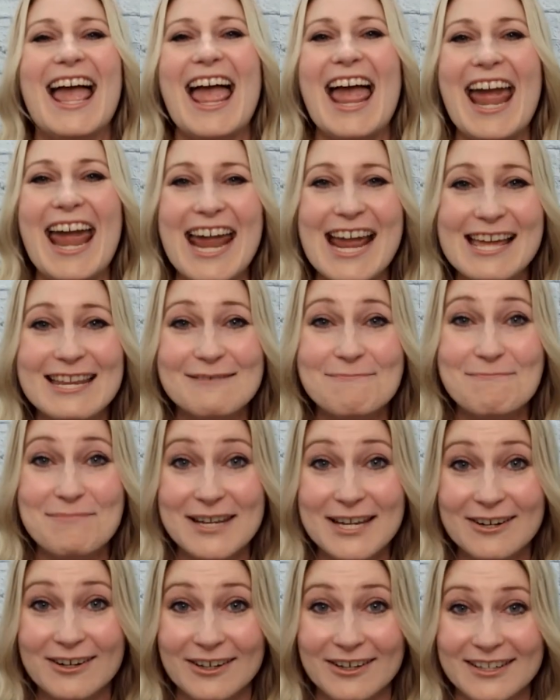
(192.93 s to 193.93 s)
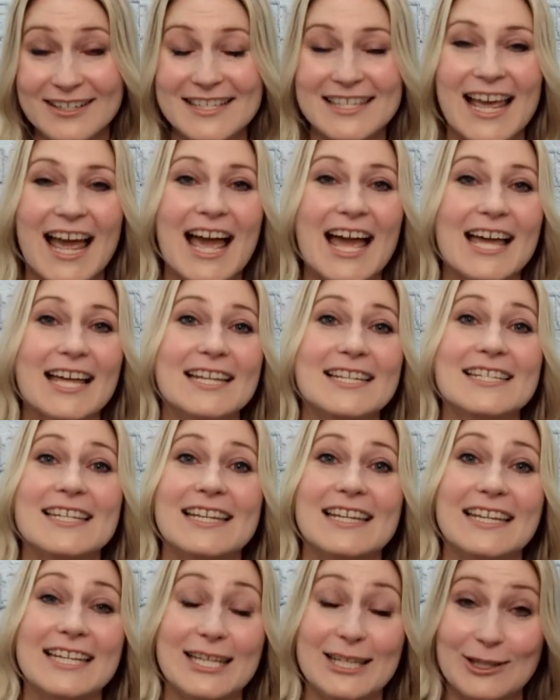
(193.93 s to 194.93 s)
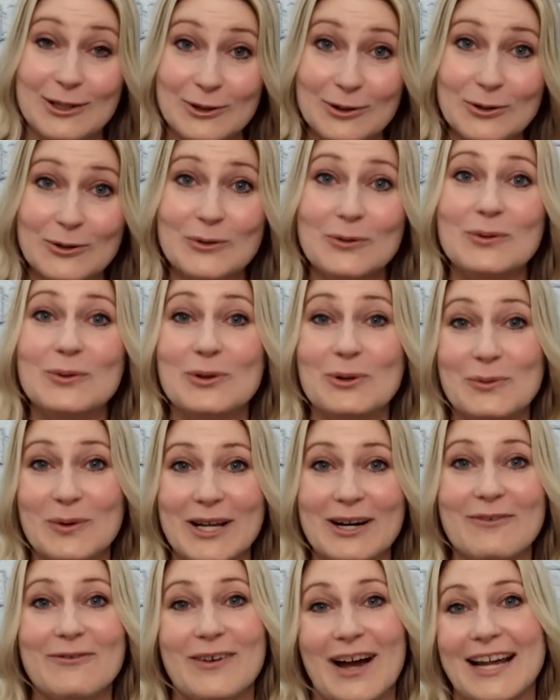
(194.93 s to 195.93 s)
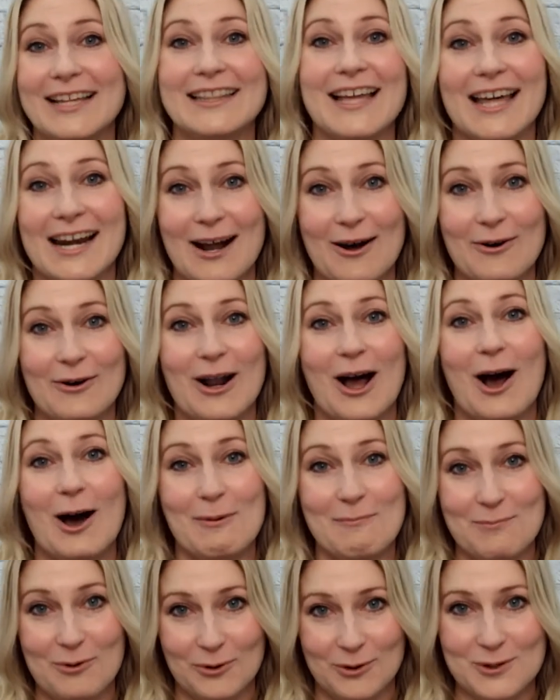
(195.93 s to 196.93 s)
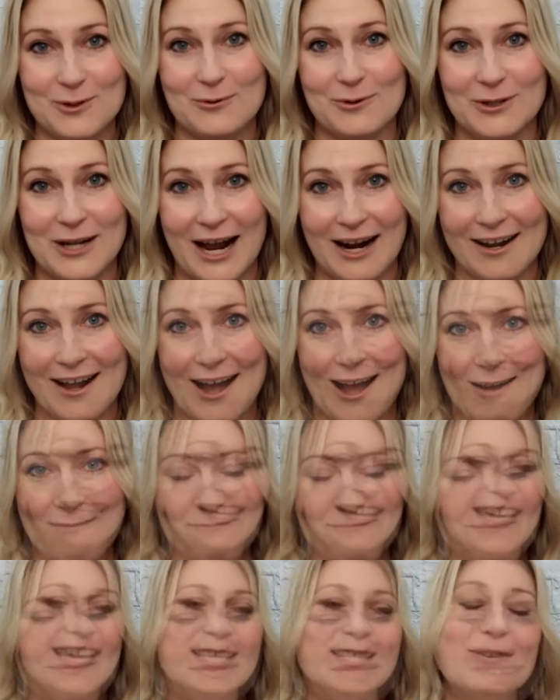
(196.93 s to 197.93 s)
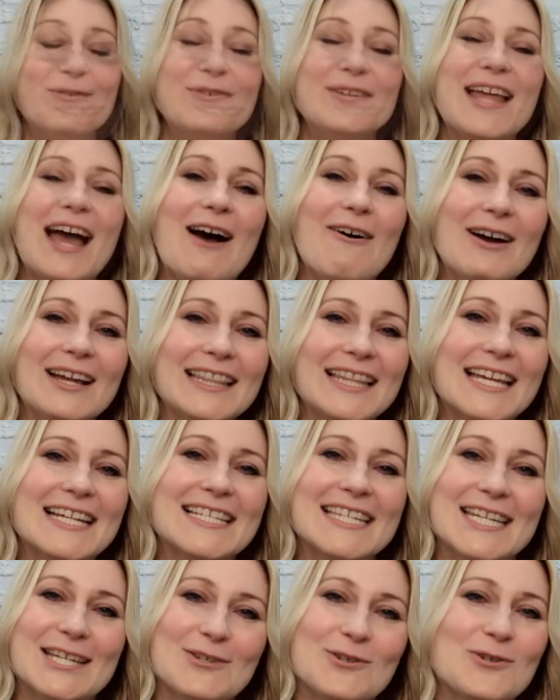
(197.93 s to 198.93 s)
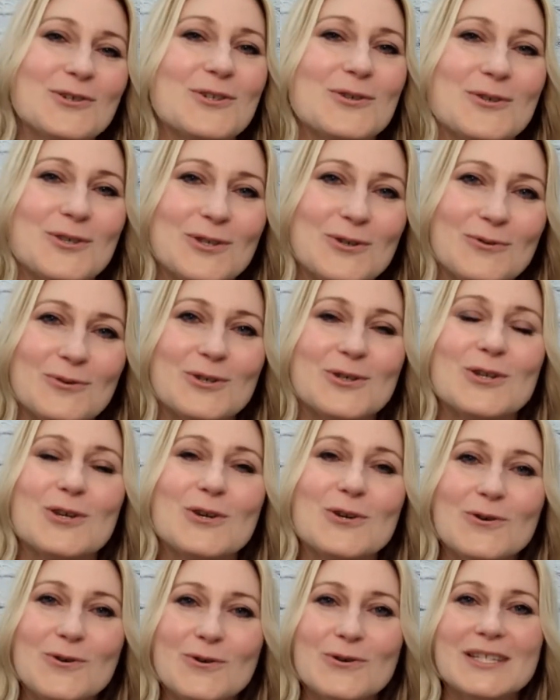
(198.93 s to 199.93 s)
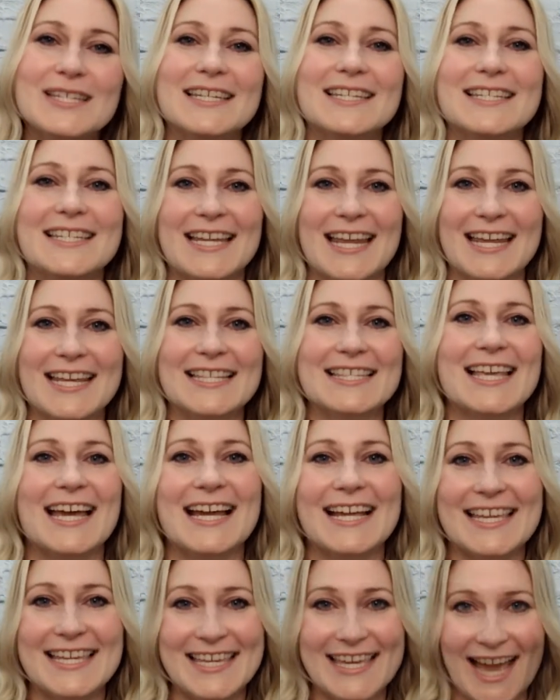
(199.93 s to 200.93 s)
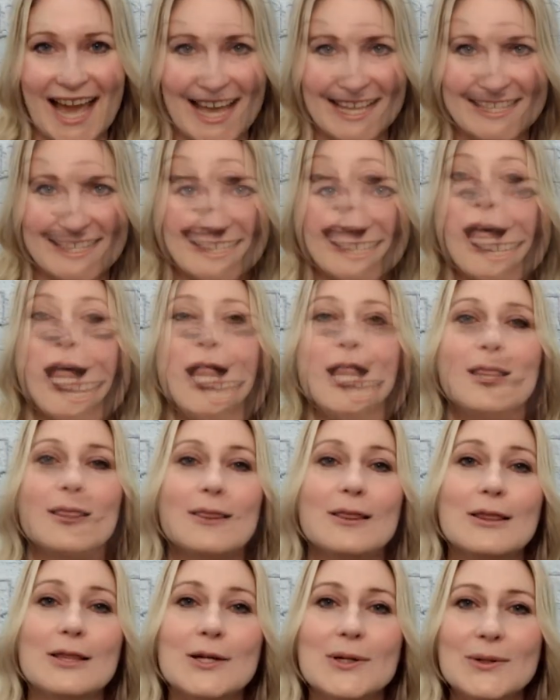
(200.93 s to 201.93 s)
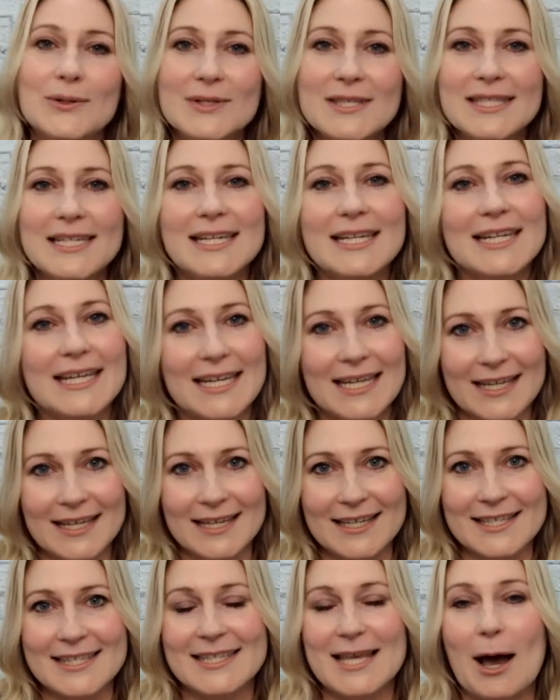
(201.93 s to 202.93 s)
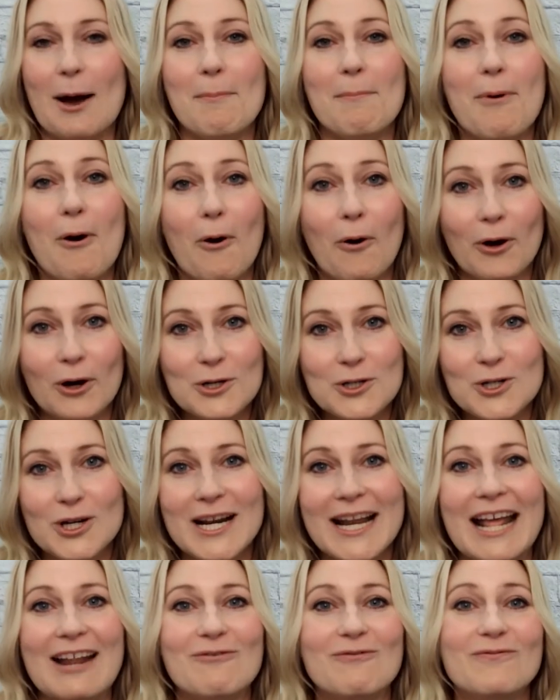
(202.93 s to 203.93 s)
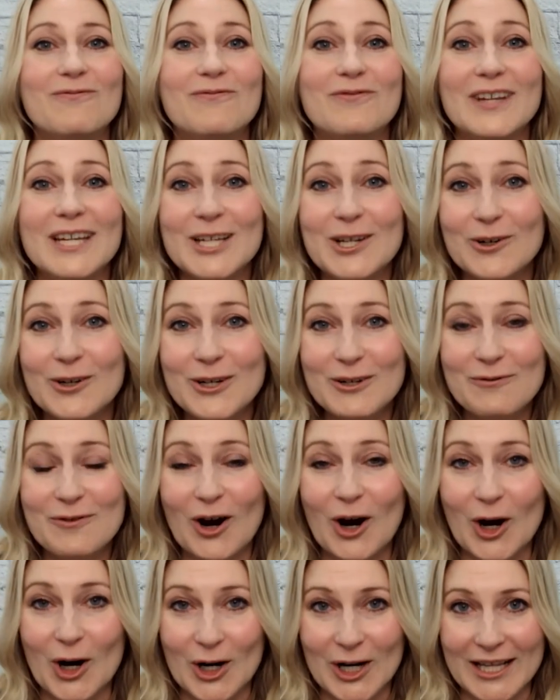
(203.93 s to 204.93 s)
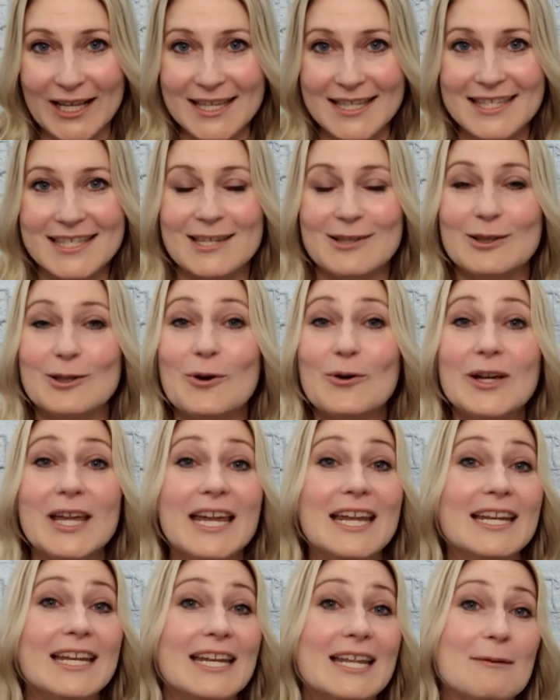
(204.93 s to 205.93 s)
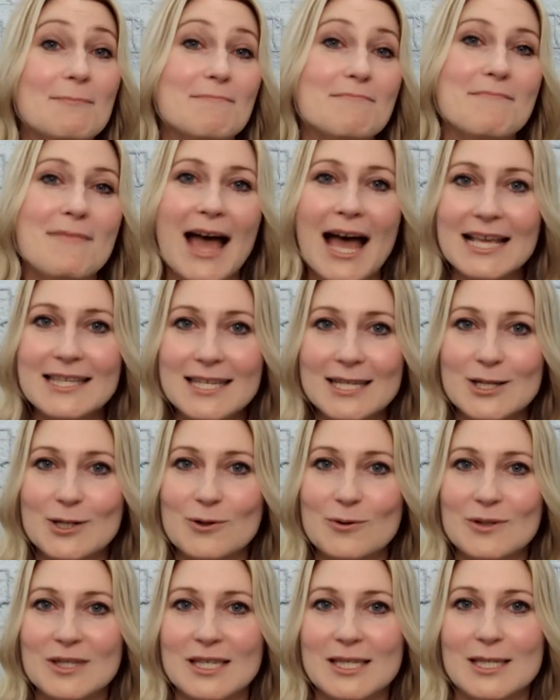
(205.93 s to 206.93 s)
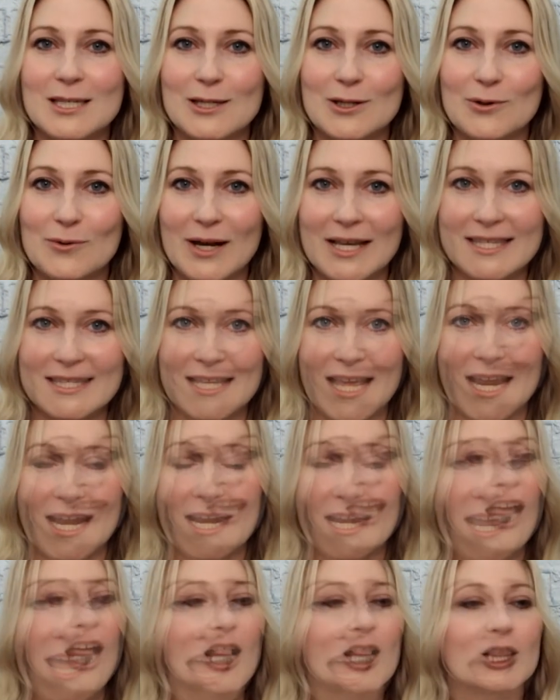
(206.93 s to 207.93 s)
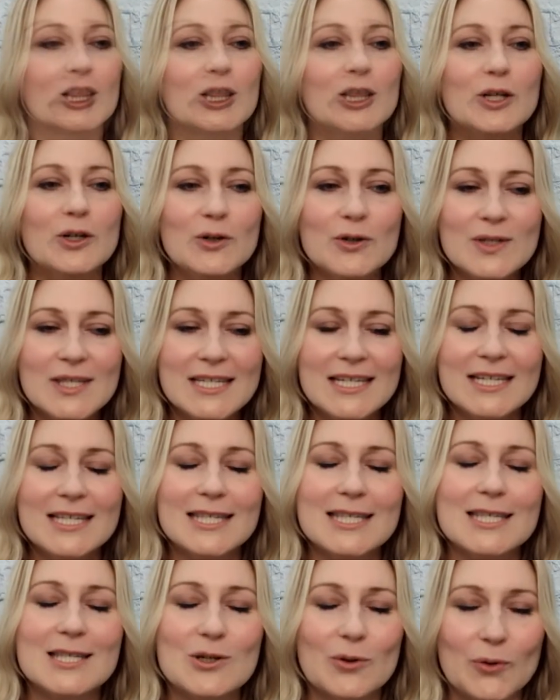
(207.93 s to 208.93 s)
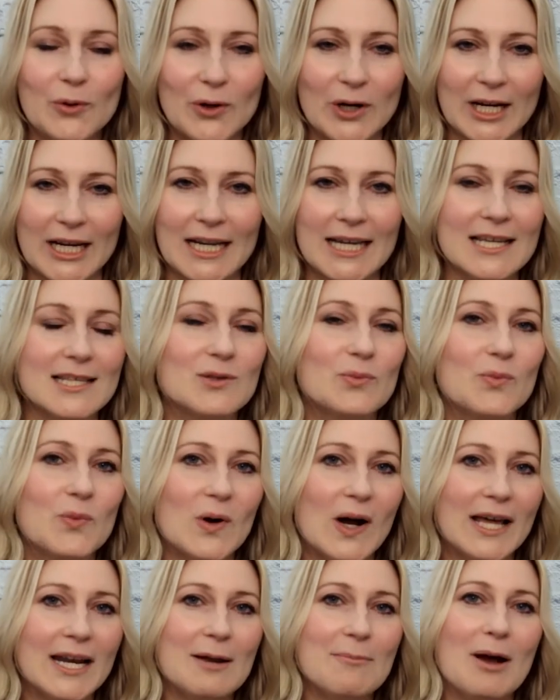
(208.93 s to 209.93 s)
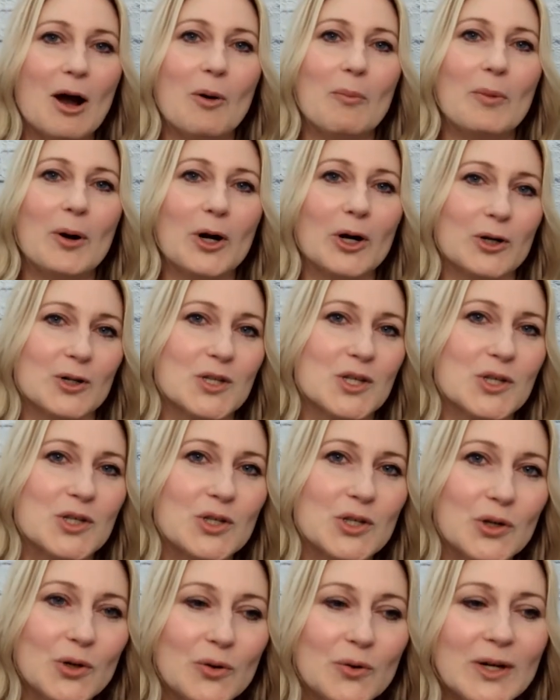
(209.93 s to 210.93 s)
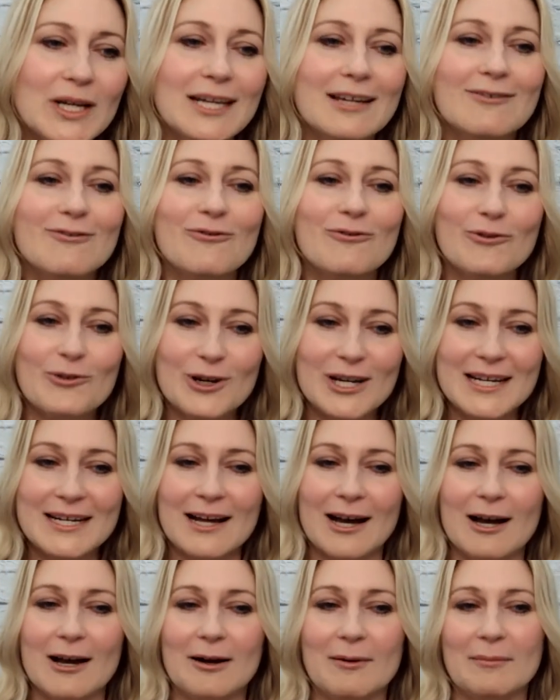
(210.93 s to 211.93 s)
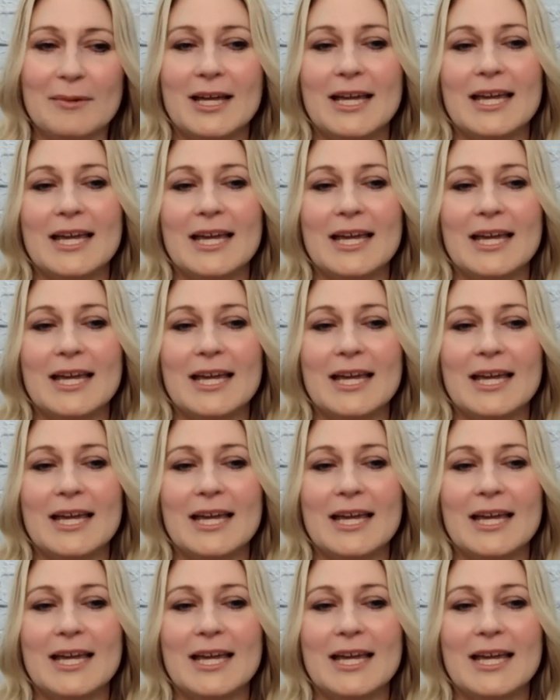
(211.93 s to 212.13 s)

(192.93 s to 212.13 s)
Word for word: and beards, and you will want to find that out on bold school dot com. So now I'd like to introduce you to today's guest. Luzdy is a portrait and figurative artist located in Massachusetts, U S A. Luzdy's story is one about pursuing freedom